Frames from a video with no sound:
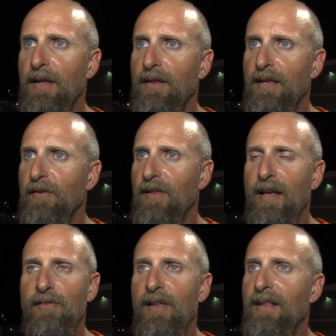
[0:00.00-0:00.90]
let things
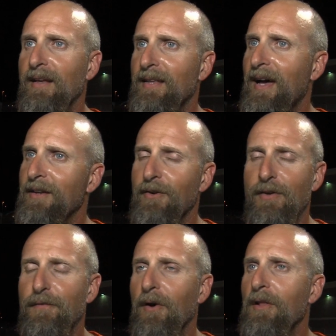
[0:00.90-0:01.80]
landslide like that, you're
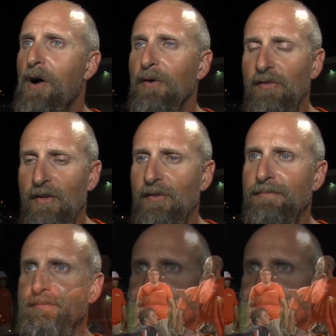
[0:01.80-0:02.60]
in for a long season.